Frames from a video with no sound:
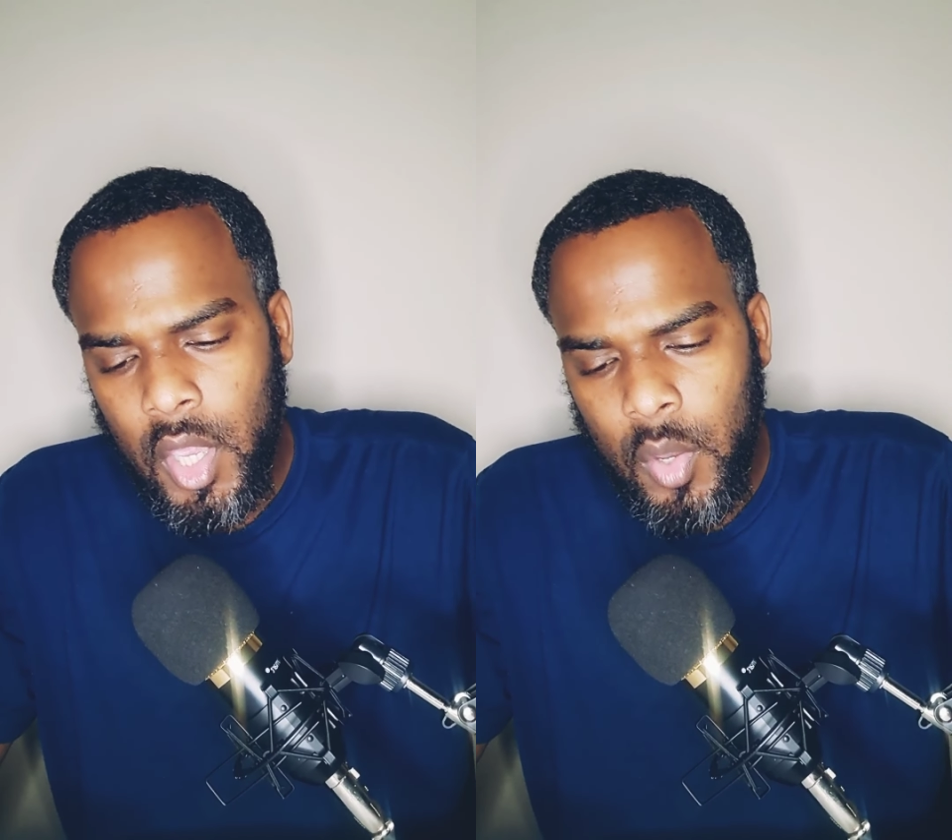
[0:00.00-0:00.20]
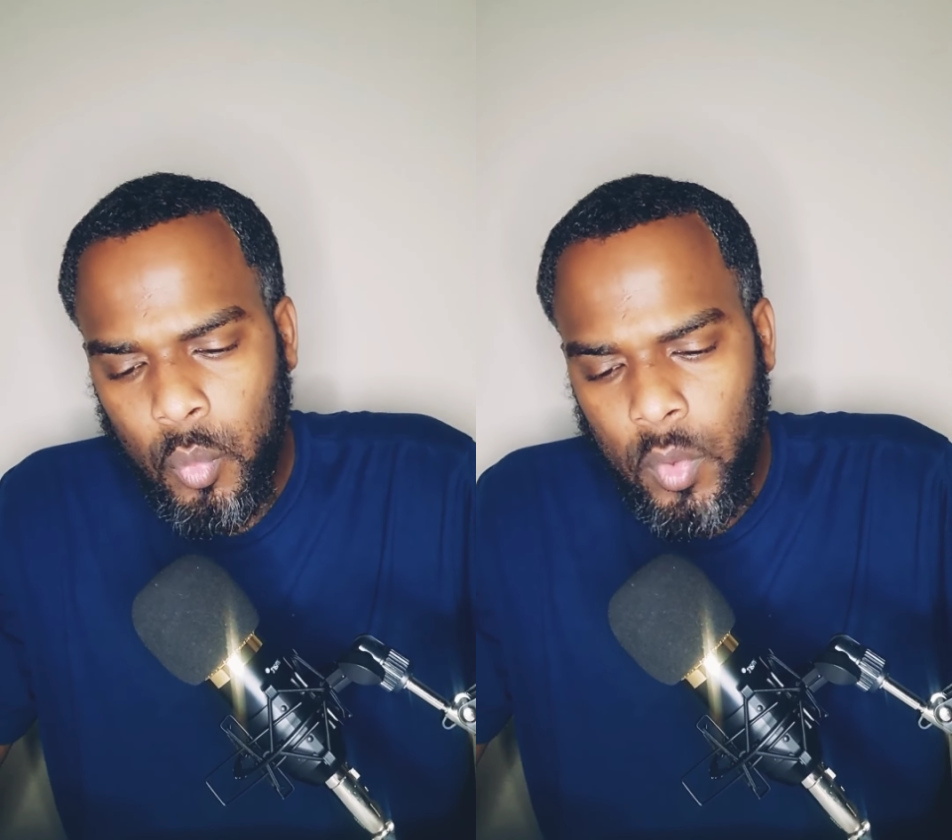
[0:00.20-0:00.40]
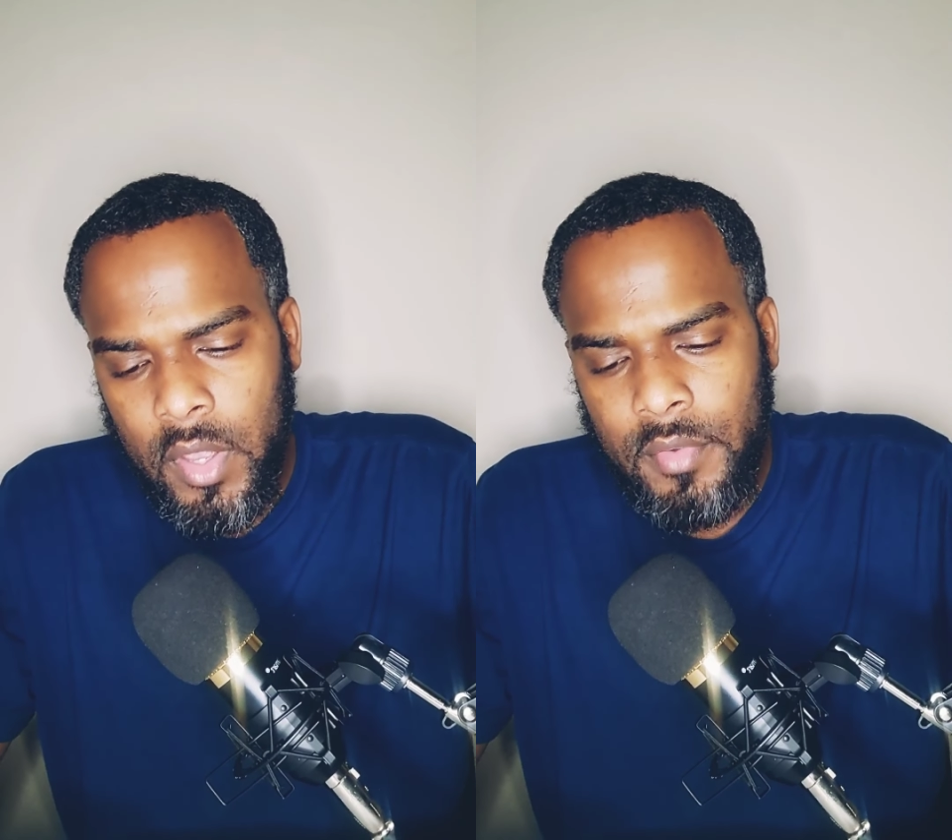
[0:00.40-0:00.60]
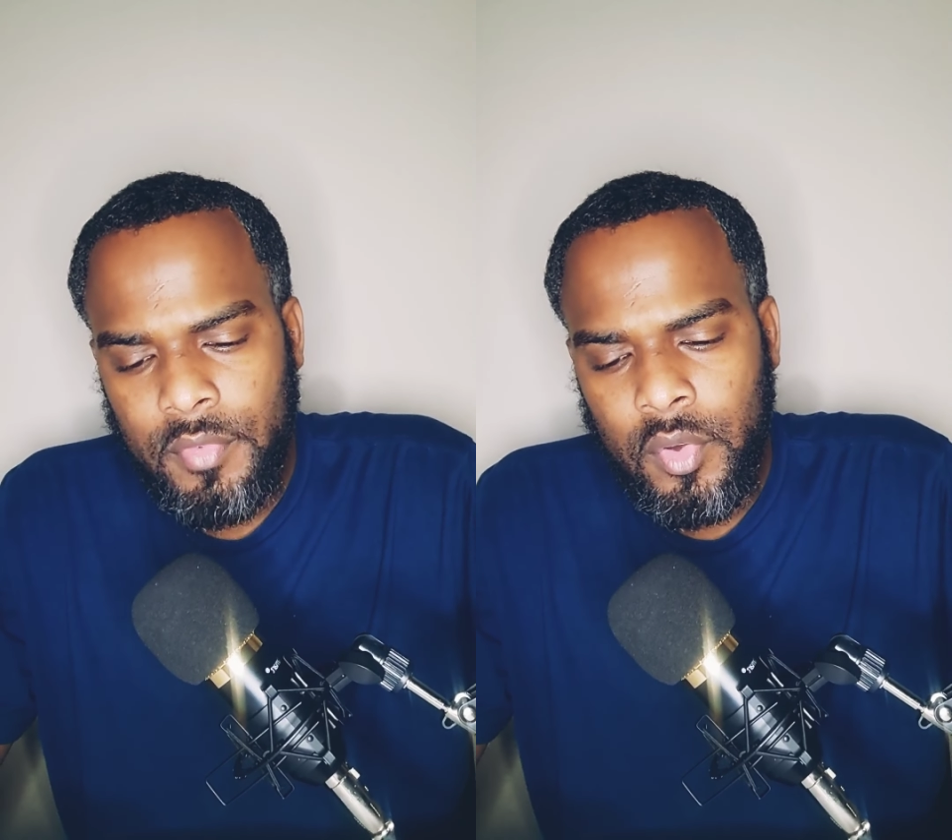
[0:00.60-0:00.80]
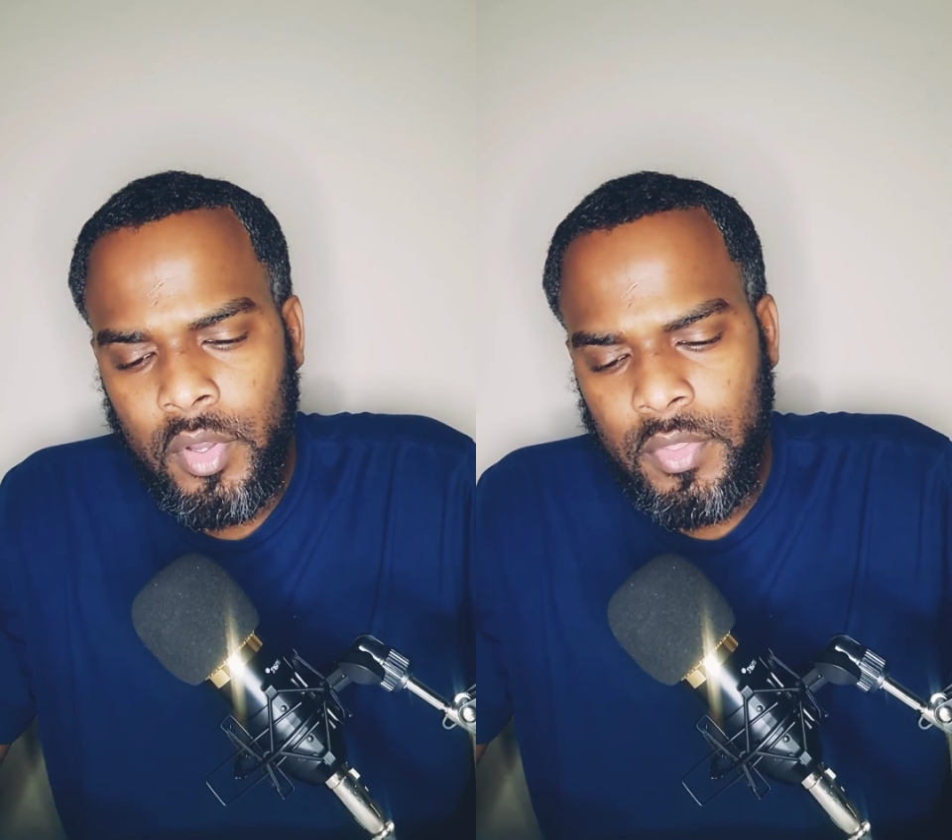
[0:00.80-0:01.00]

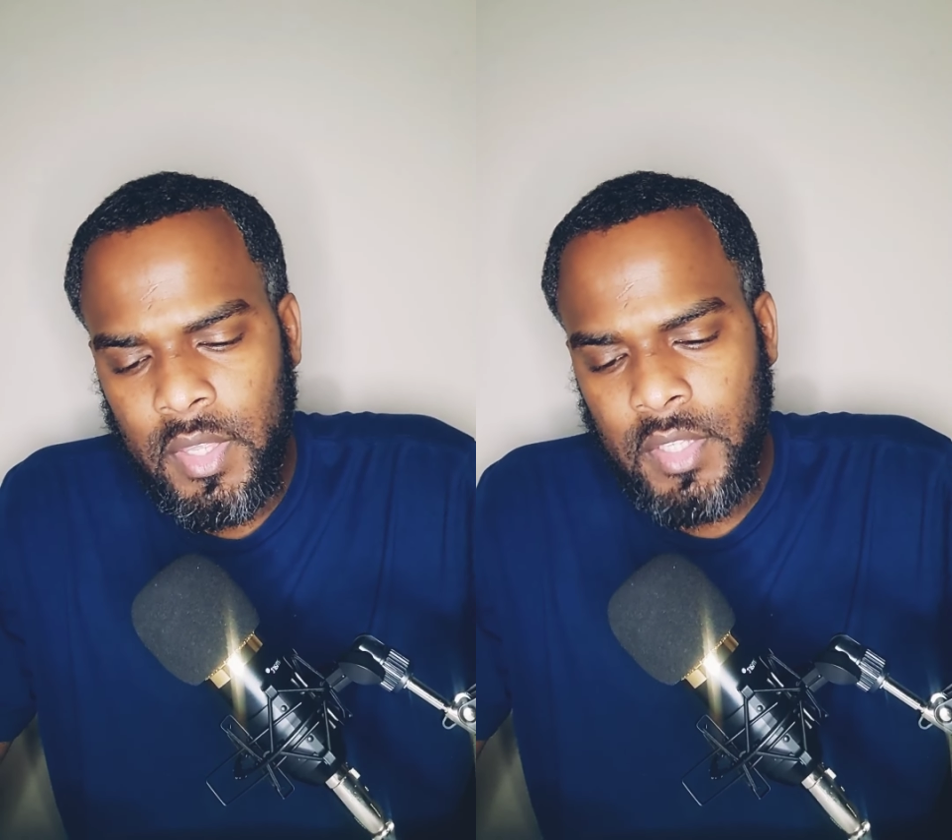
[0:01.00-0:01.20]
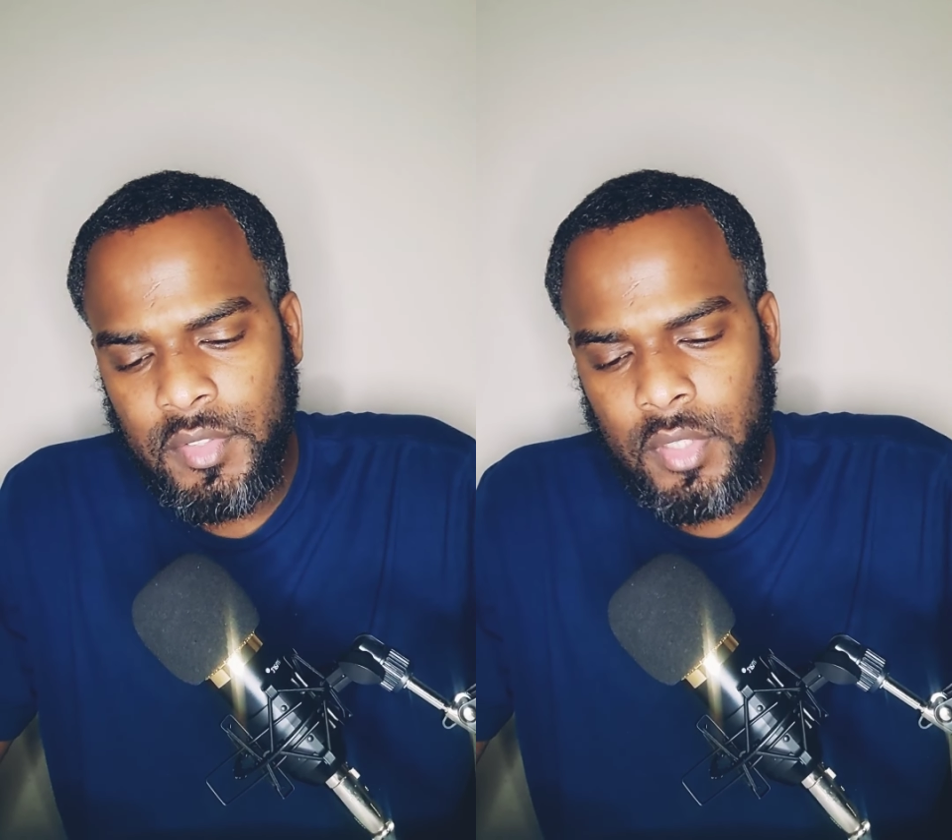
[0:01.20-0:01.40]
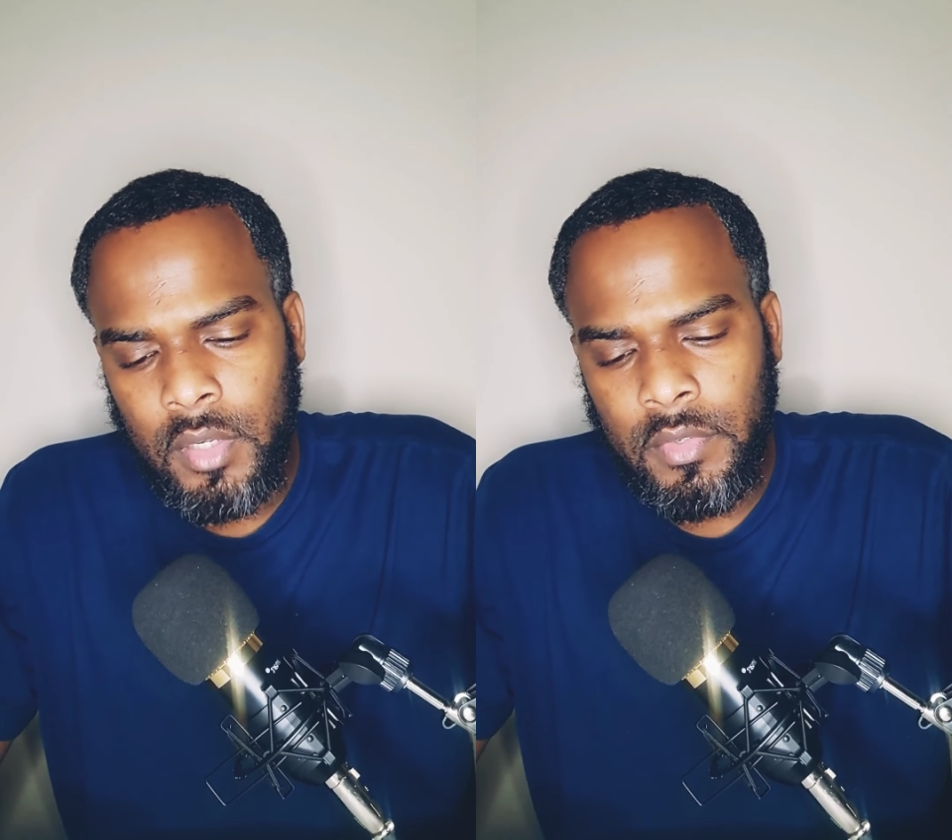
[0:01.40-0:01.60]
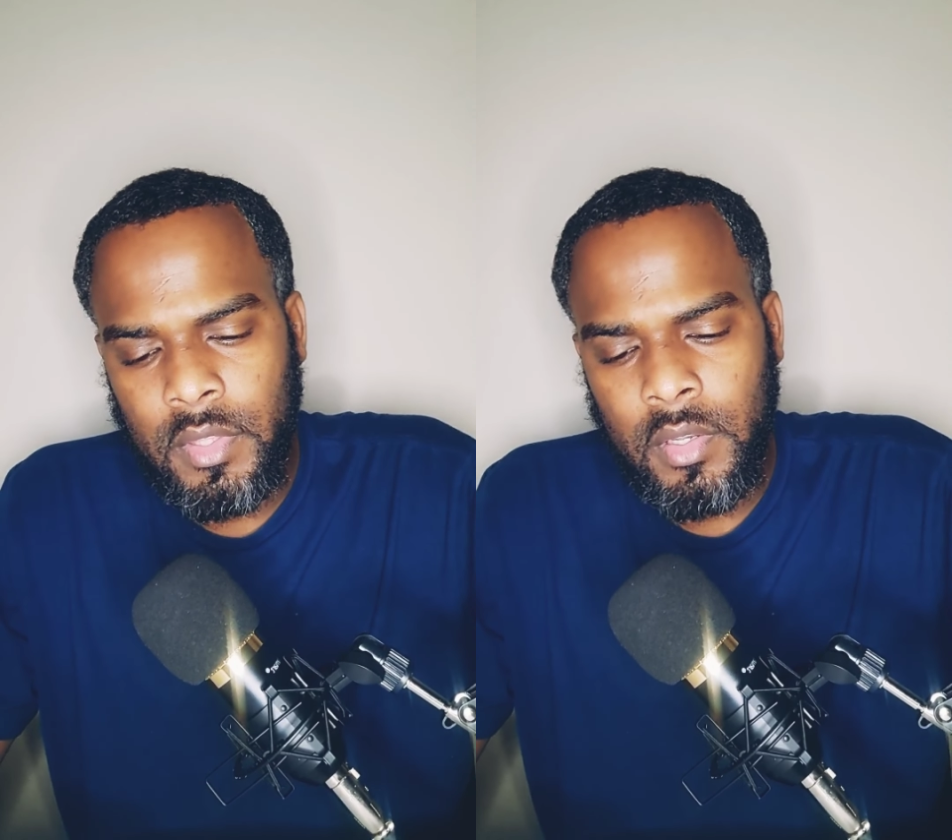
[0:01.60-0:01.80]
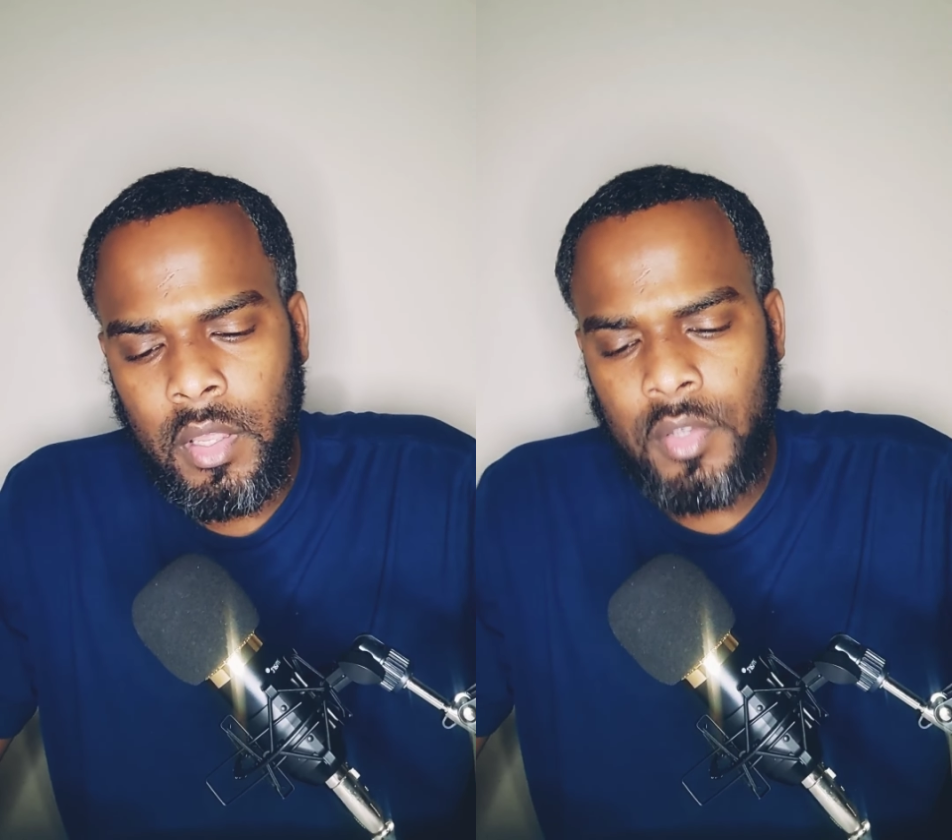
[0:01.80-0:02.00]
Wherefore then serveth the law?